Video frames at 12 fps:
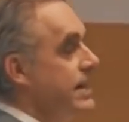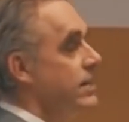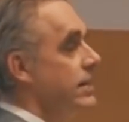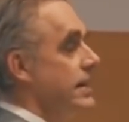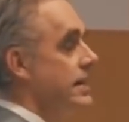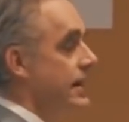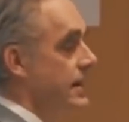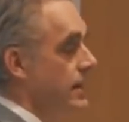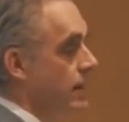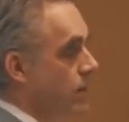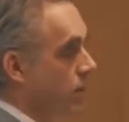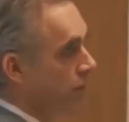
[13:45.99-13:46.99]
merely
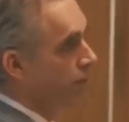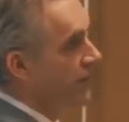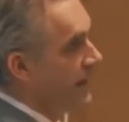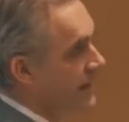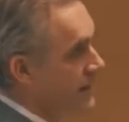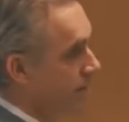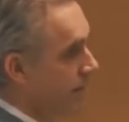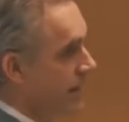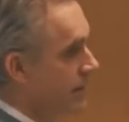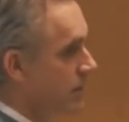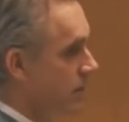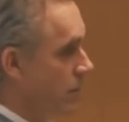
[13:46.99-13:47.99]
that your fate
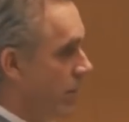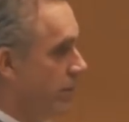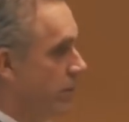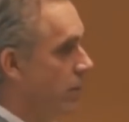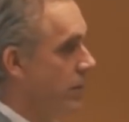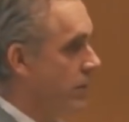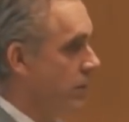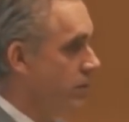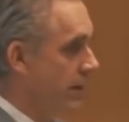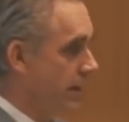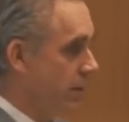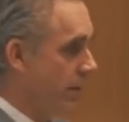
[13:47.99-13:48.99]
depends on whether or not
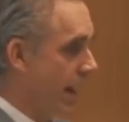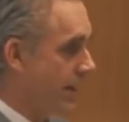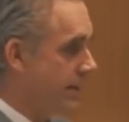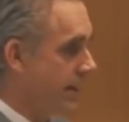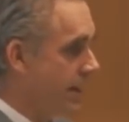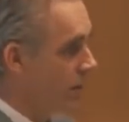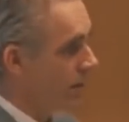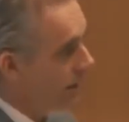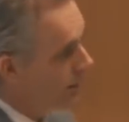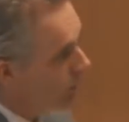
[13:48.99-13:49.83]
you get your act together